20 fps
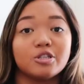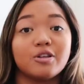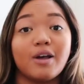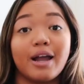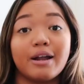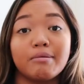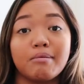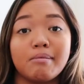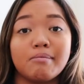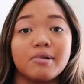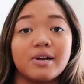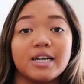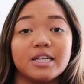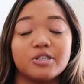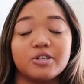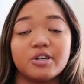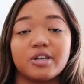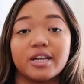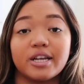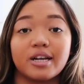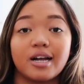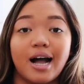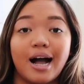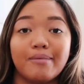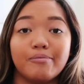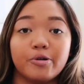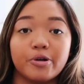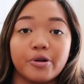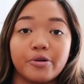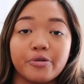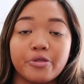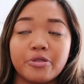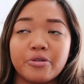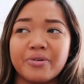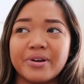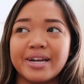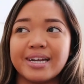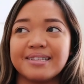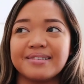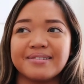So I remember I took like COM
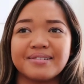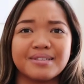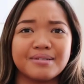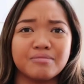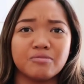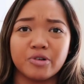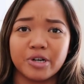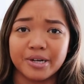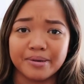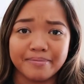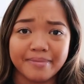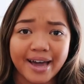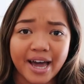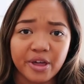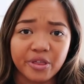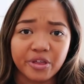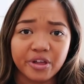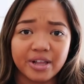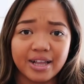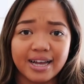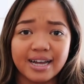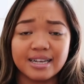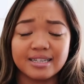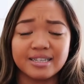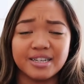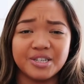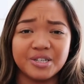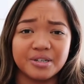103, I took some weird math class,